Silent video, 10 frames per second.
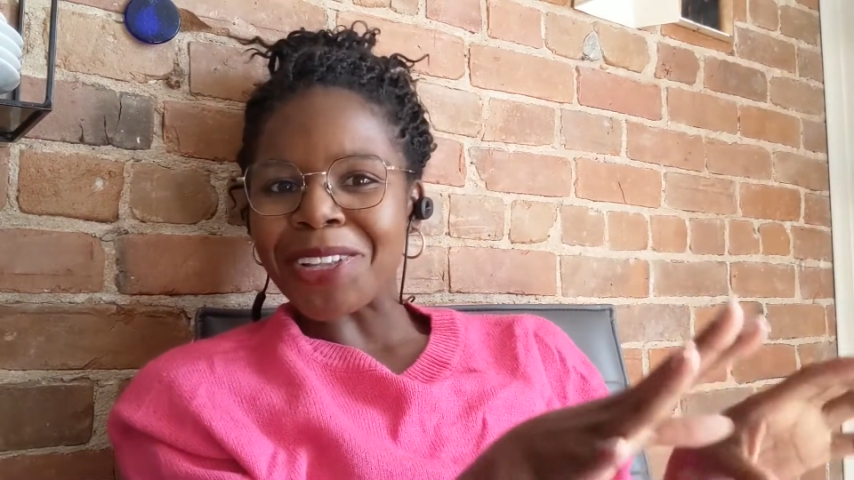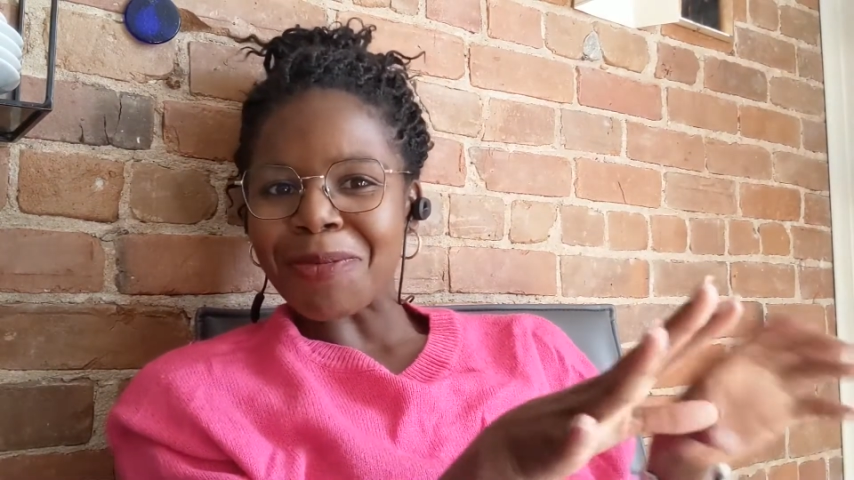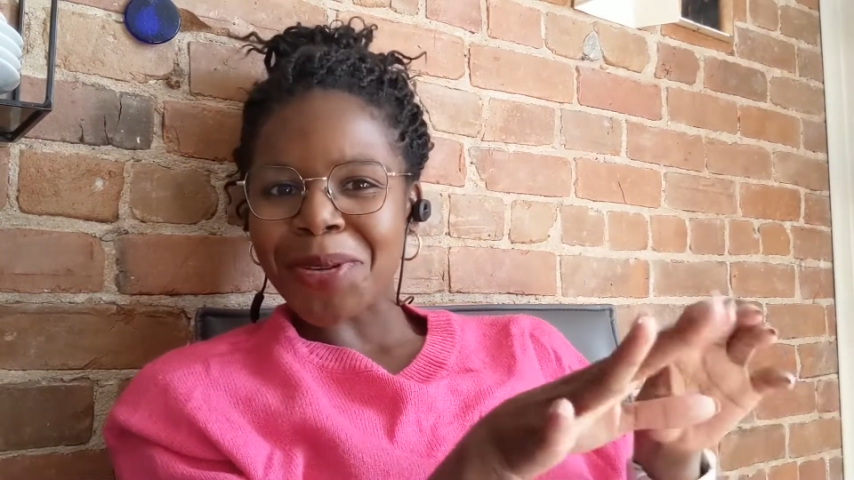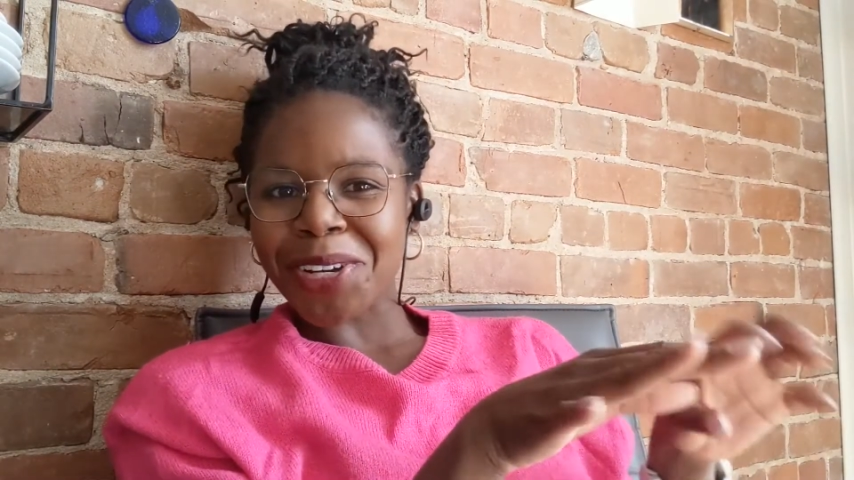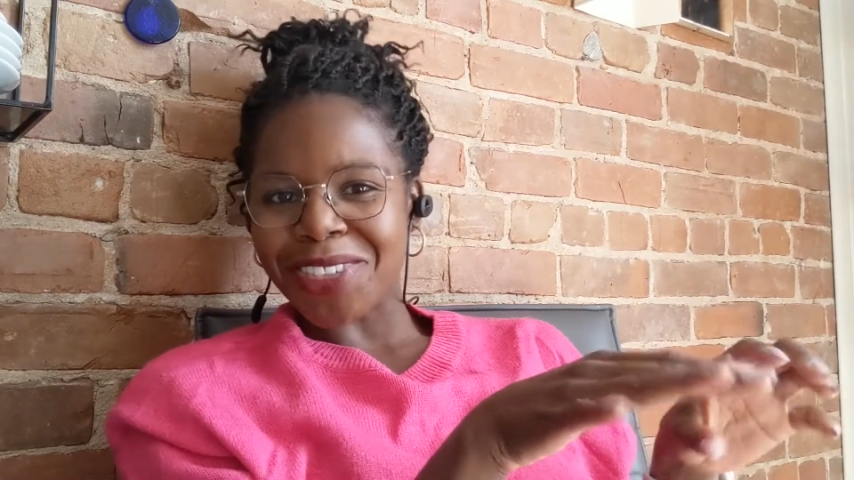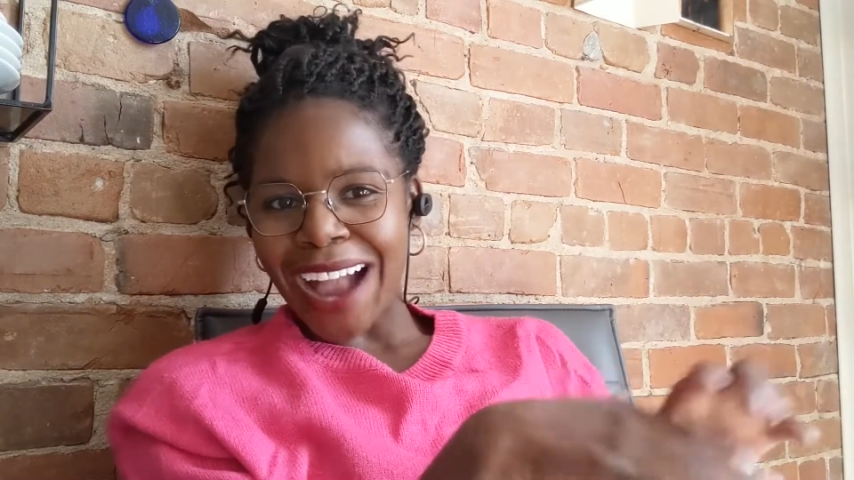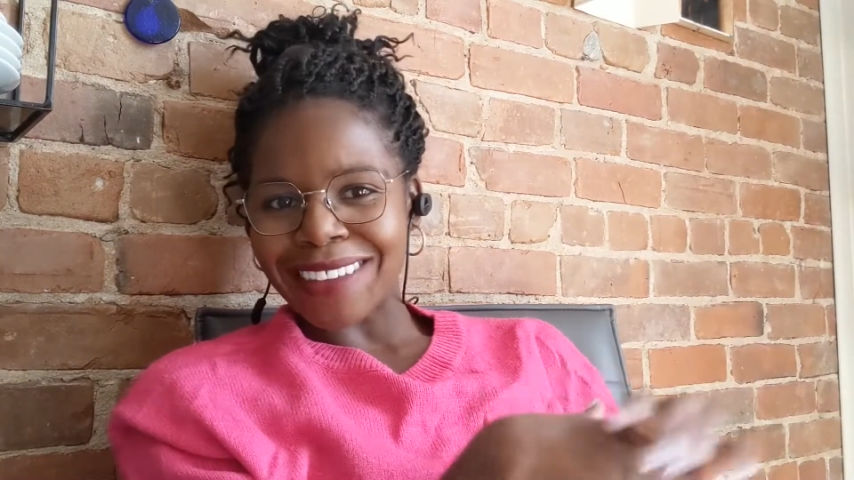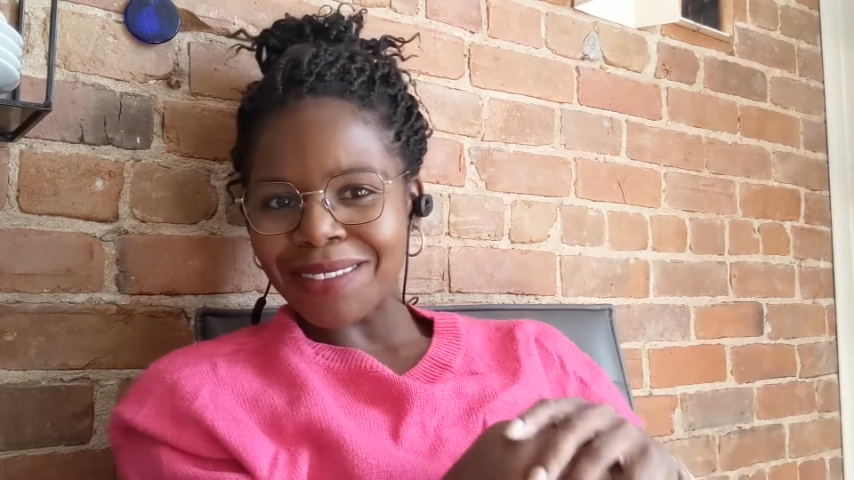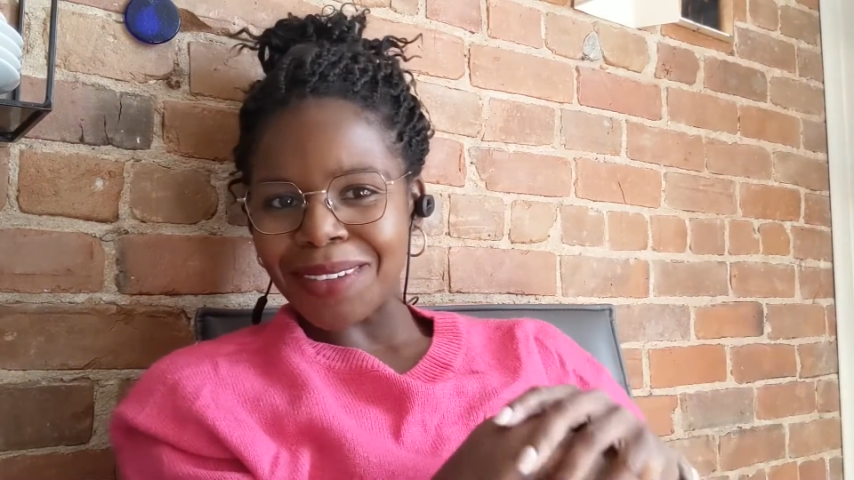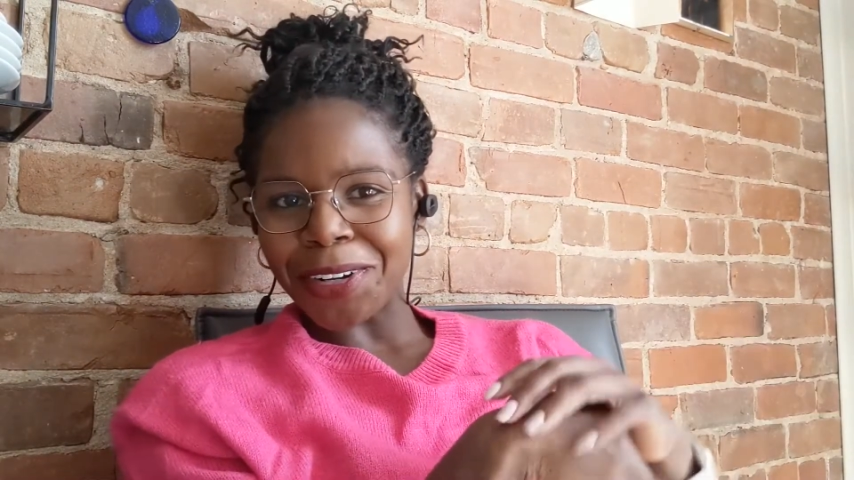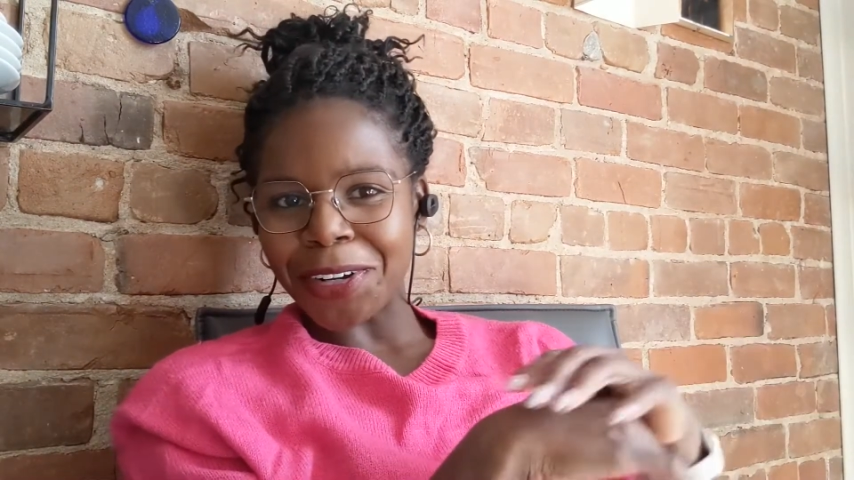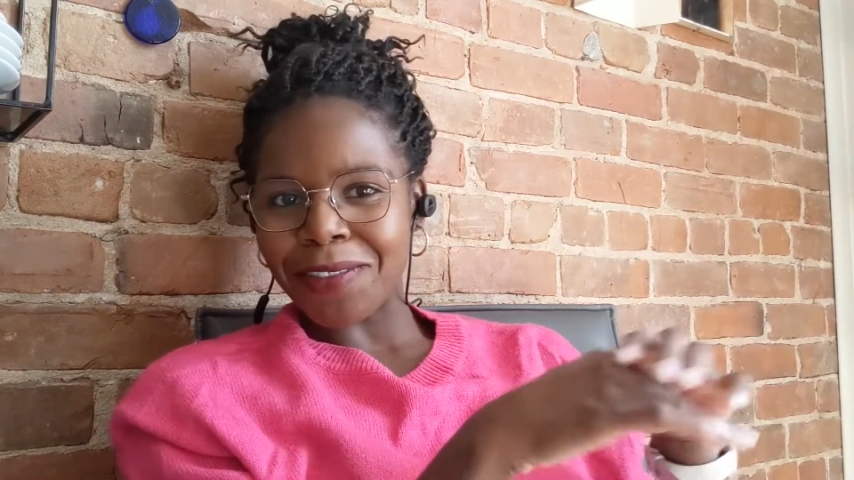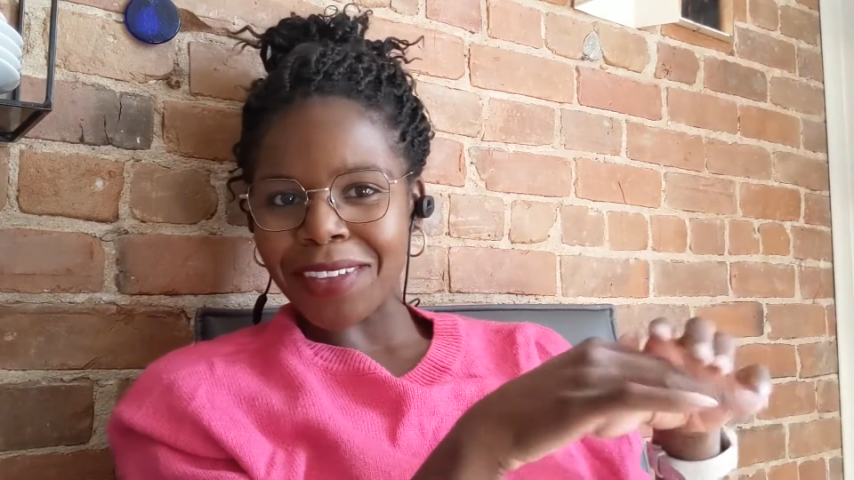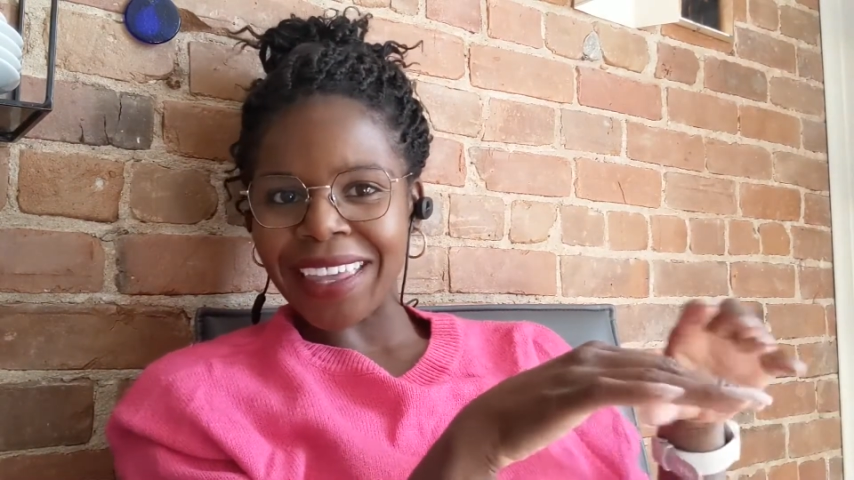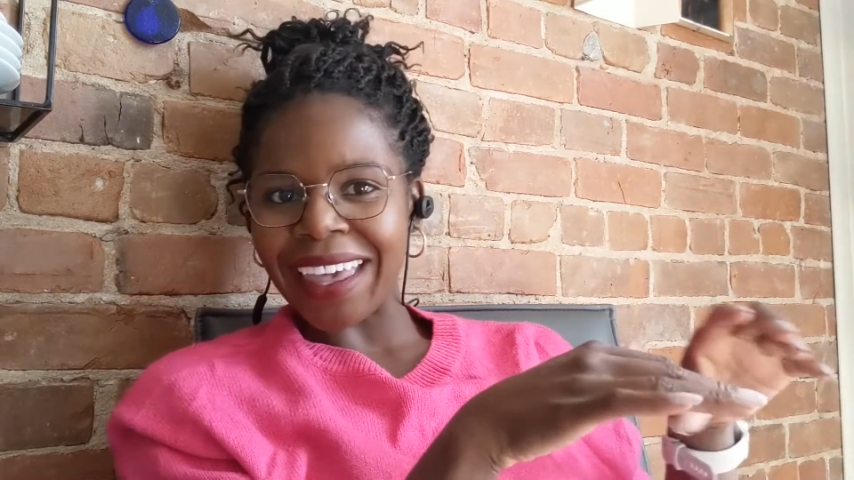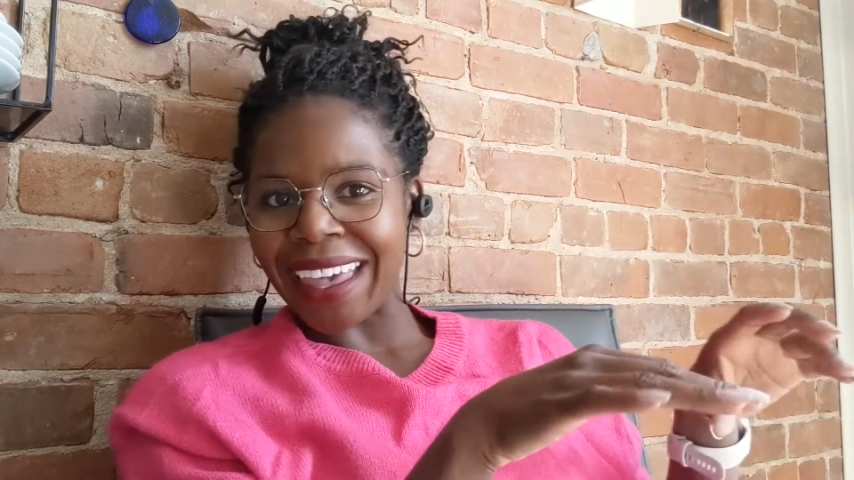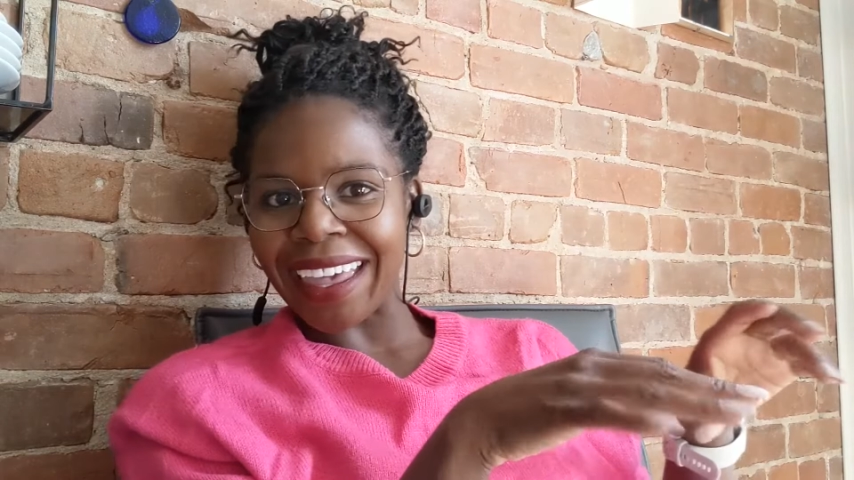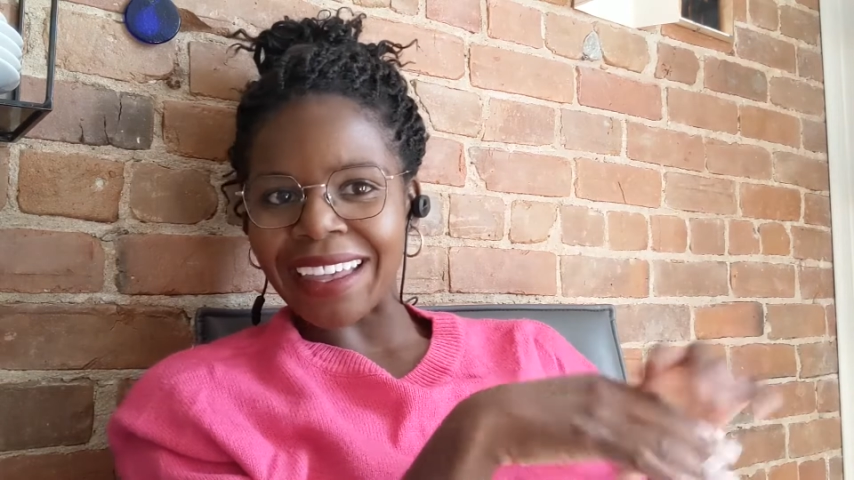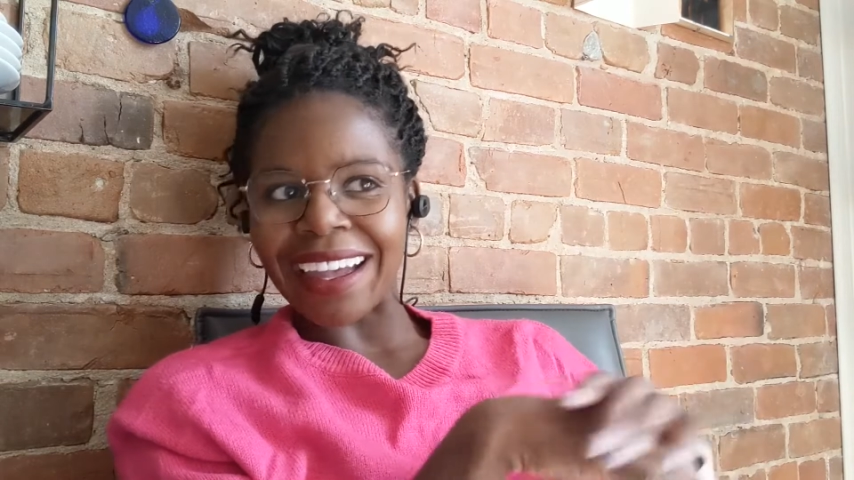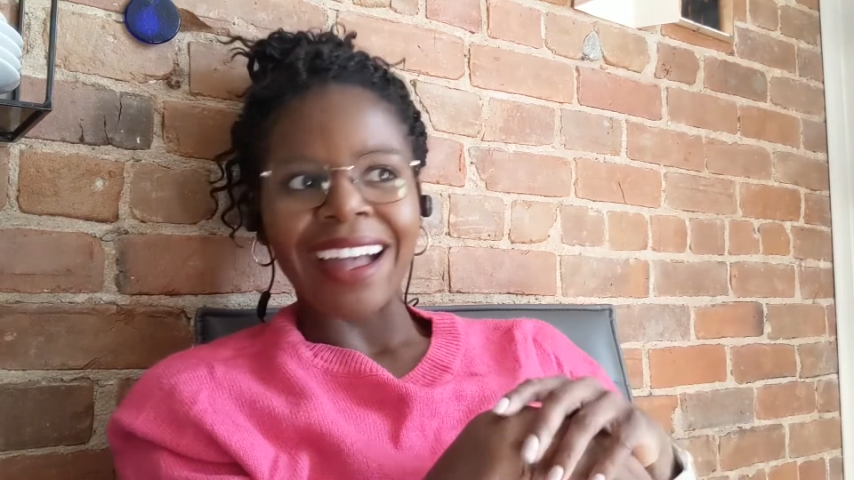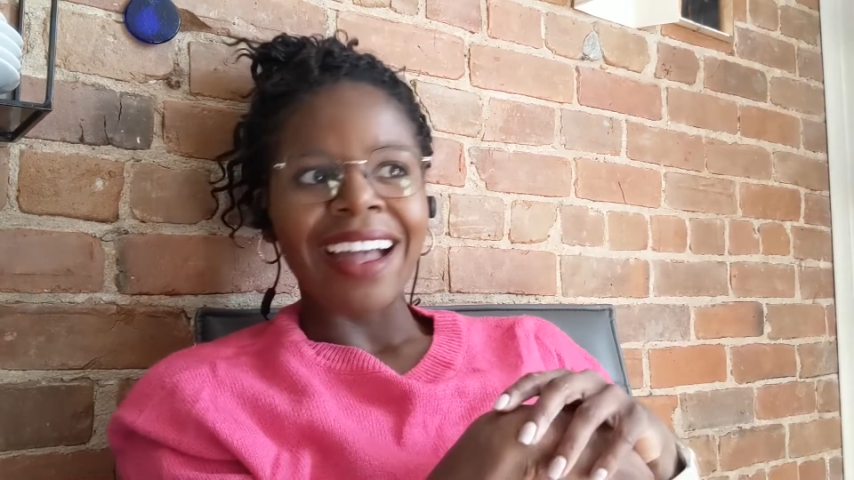Peter Jackson Return of the King,